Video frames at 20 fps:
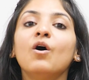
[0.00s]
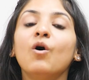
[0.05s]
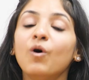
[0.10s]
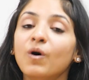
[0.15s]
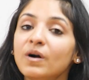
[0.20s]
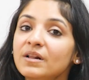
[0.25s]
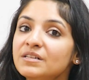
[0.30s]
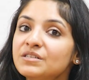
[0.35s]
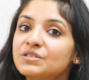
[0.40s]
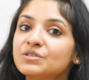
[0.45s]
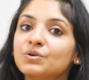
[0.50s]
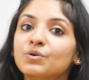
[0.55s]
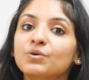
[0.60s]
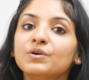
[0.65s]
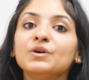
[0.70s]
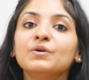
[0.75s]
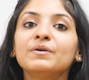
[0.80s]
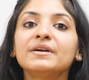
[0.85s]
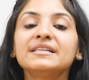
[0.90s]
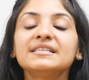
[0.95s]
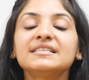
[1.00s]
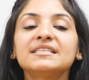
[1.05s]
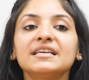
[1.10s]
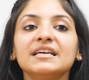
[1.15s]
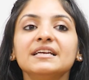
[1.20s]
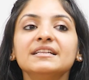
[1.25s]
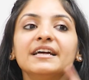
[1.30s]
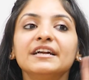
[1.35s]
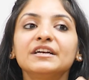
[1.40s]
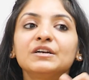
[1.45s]
Also, you can
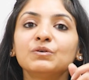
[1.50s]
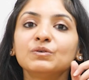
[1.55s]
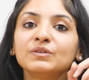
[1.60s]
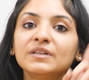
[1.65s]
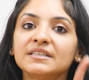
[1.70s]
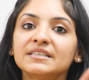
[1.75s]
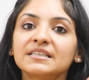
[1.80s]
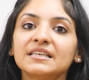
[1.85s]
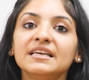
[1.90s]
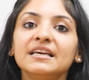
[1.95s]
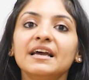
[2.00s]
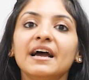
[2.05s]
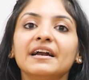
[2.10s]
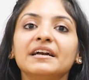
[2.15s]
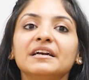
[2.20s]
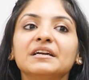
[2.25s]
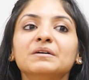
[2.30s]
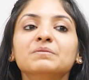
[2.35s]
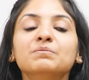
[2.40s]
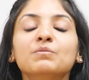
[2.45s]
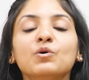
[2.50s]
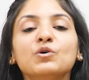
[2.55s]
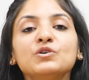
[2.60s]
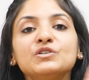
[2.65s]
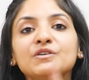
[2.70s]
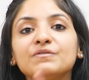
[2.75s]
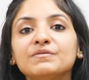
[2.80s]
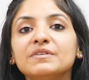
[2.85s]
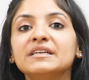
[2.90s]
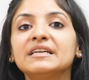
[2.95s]
see that to this key atom,
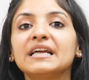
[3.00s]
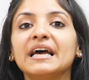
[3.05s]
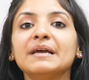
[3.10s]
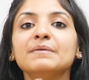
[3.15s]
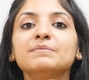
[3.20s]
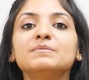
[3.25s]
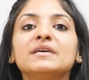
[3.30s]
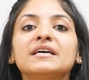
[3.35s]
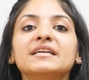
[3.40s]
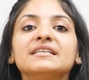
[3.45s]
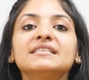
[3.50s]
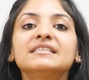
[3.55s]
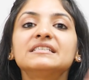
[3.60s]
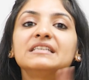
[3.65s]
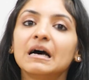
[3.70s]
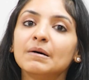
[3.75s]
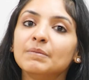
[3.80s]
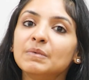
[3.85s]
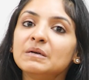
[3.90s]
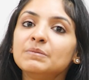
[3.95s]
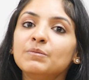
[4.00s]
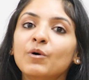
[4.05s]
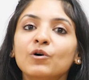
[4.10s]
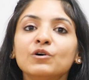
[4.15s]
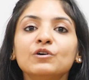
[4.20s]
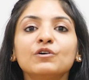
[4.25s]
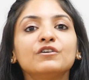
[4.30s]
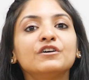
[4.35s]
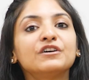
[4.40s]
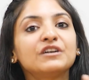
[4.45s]
most of the time there is a double
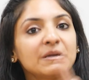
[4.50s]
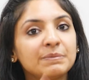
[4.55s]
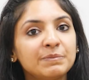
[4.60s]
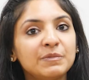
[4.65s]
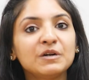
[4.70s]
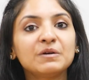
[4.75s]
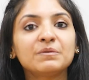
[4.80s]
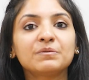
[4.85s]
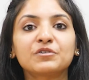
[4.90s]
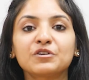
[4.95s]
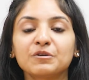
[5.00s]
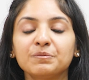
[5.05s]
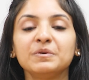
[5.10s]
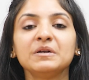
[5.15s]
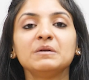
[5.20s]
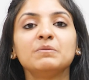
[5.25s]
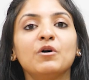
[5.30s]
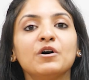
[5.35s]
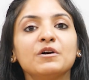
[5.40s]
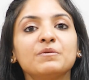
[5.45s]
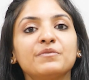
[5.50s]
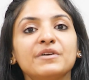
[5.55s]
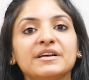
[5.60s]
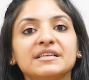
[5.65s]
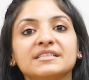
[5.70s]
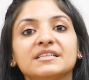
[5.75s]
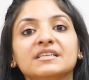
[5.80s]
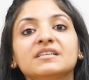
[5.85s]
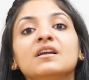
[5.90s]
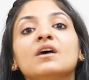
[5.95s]
bond or a triple, triple bond
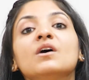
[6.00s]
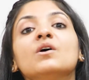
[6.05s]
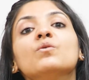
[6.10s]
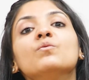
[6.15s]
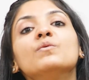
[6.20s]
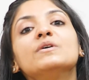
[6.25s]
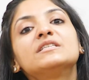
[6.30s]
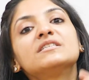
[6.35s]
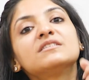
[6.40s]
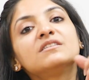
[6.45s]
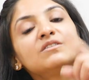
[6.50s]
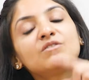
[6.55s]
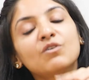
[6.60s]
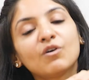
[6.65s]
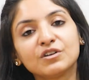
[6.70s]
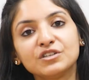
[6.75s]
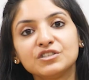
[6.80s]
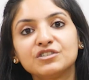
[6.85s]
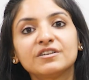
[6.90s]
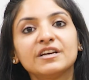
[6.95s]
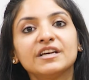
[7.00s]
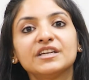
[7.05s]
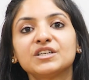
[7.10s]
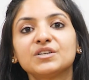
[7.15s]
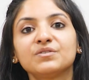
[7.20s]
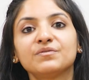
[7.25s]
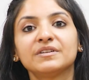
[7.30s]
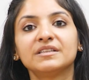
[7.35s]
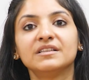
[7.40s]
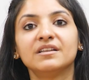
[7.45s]
present which is in
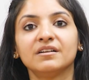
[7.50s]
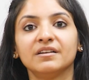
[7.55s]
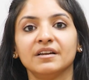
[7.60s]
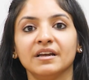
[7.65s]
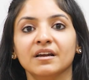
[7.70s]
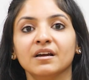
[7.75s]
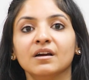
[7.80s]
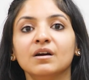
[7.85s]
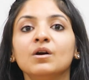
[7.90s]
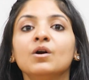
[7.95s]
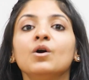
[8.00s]
conjugation with the ring.